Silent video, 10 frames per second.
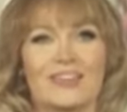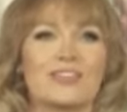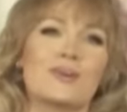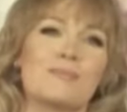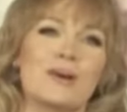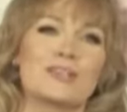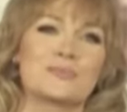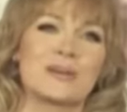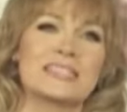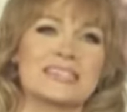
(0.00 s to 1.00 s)
Thalberg's
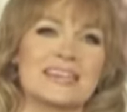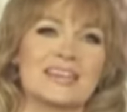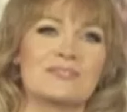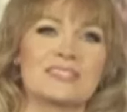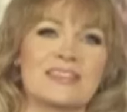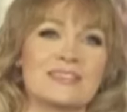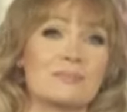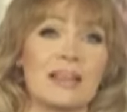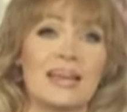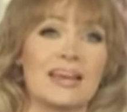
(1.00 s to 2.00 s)
reasoning was that the
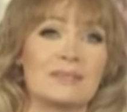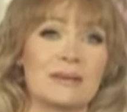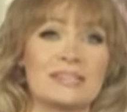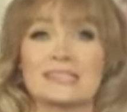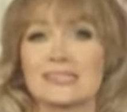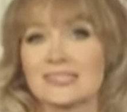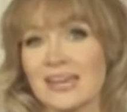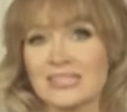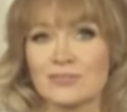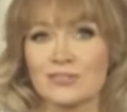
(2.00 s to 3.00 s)
play had been
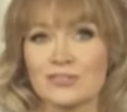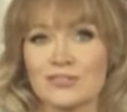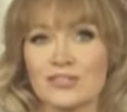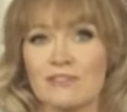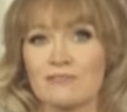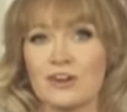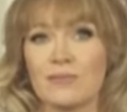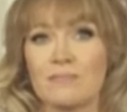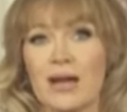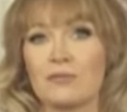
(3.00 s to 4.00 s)
successful, so the
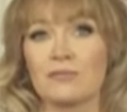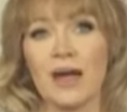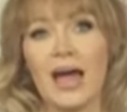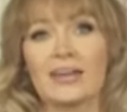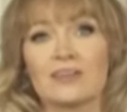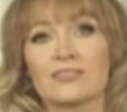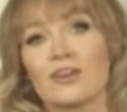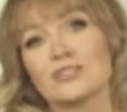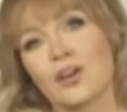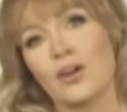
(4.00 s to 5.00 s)
film might ride on
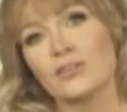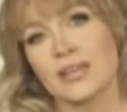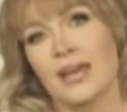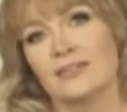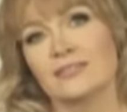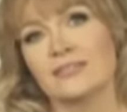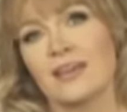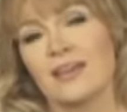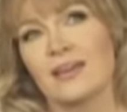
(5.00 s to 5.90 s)
those coattails.